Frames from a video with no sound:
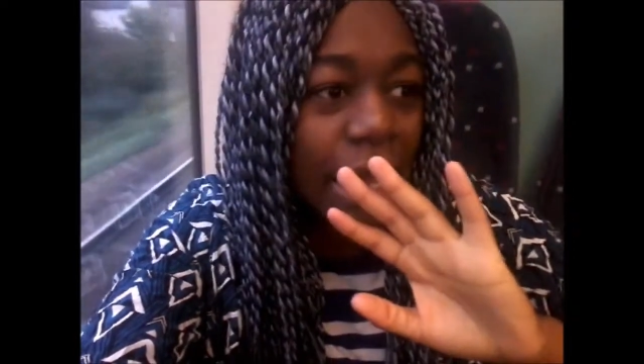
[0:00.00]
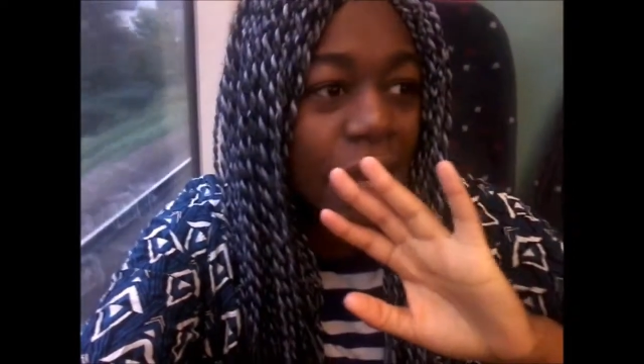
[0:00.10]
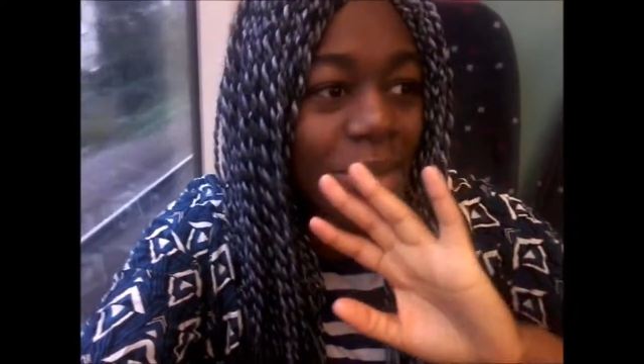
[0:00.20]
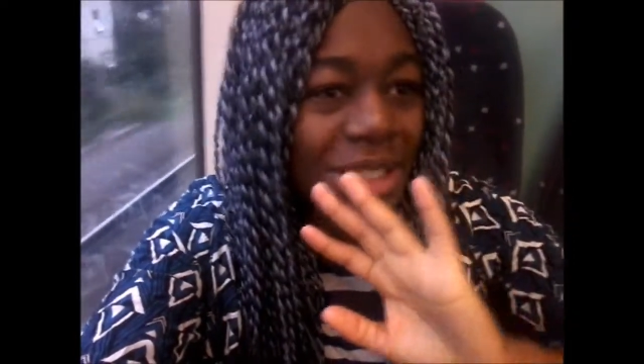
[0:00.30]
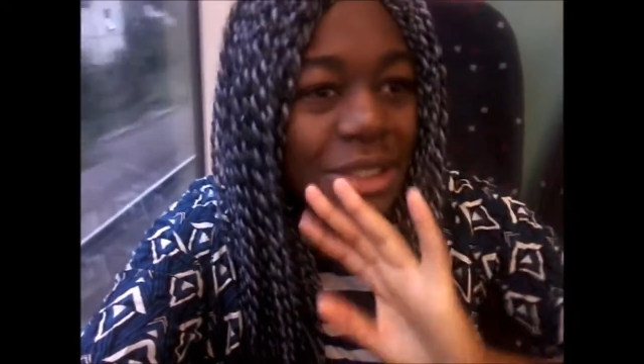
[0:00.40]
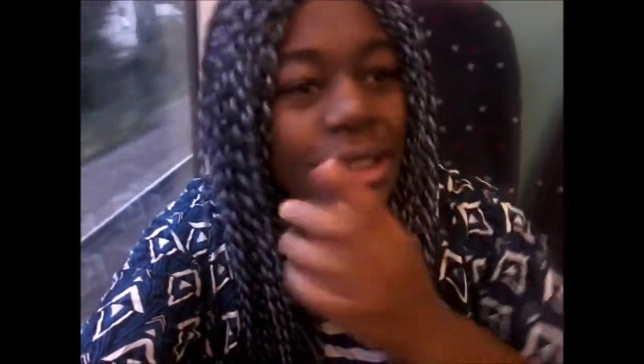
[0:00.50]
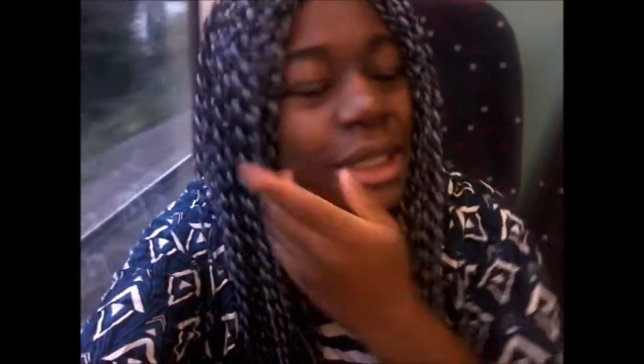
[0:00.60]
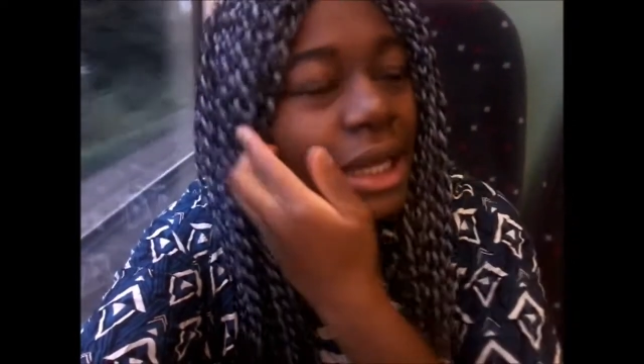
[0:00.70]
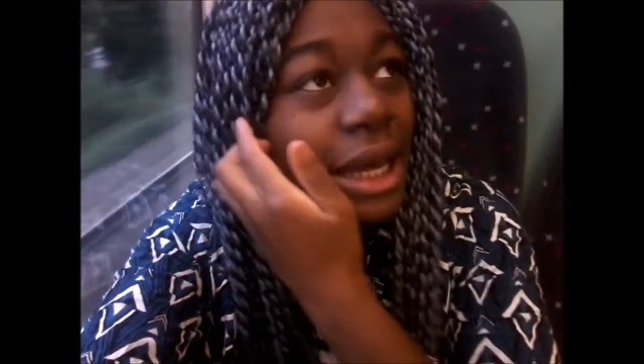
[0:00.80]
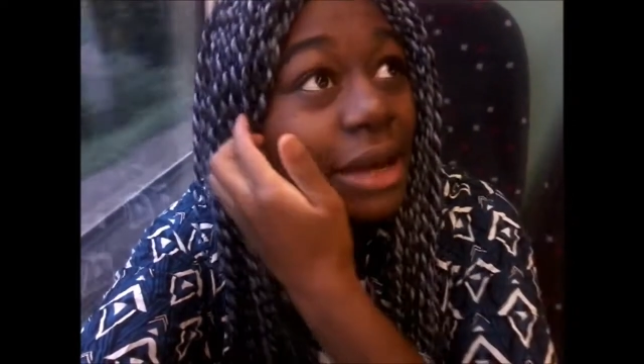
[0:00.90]
in a bizzle.
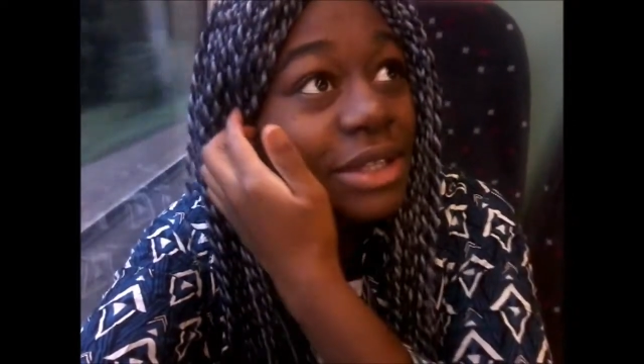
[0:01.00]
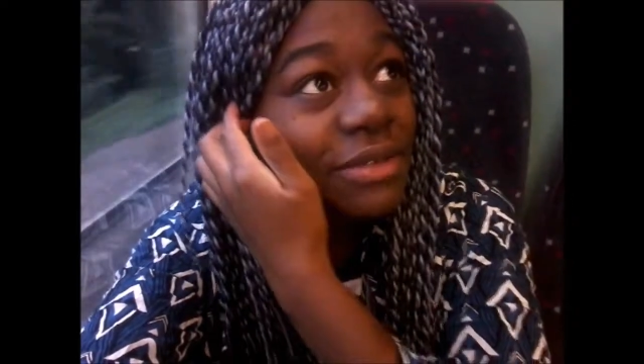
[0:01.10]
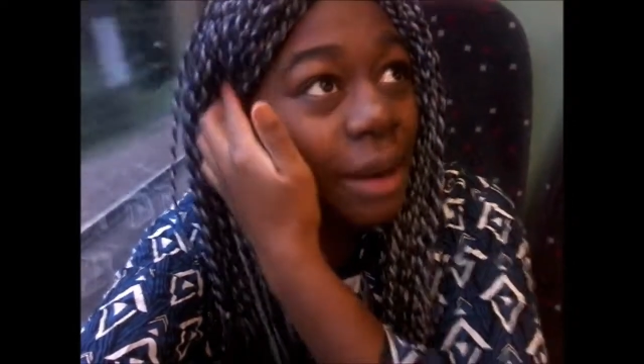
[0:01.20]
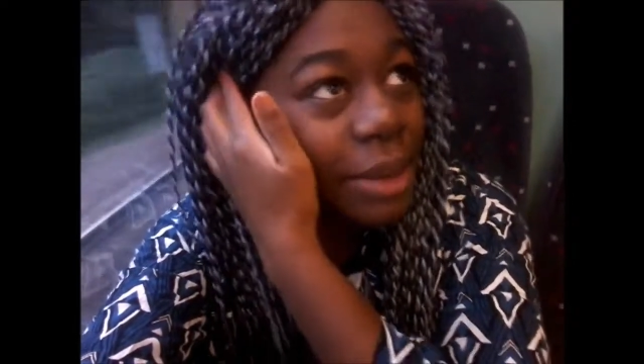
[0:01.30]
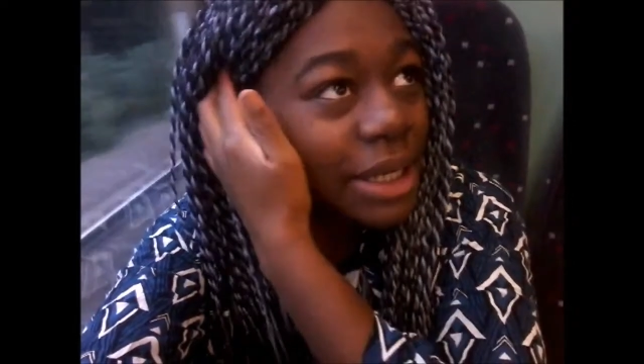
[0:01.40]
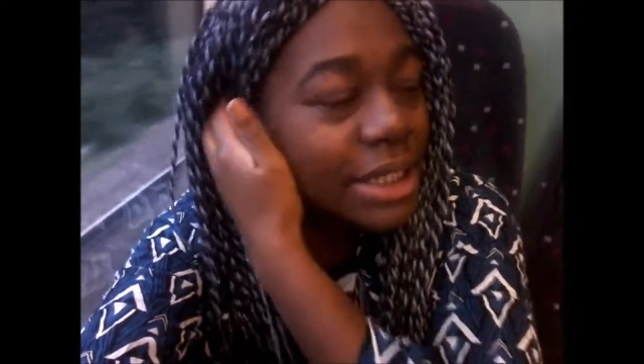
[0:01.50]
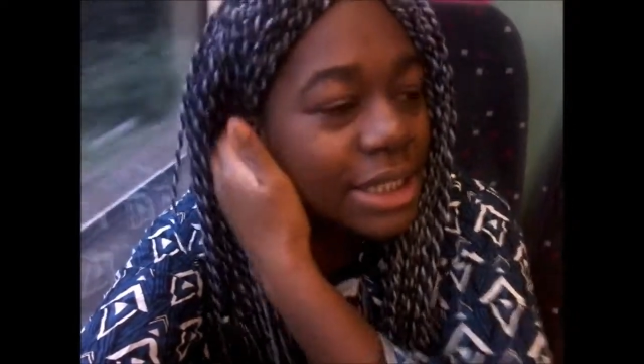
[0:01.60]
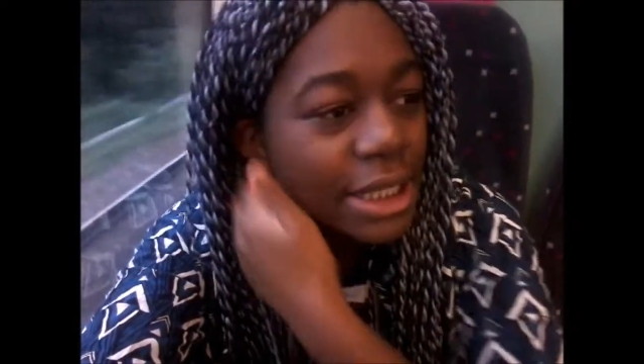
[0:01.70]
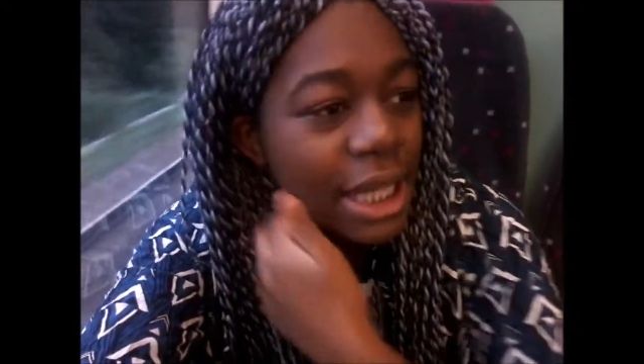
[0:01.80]
It was fabulous.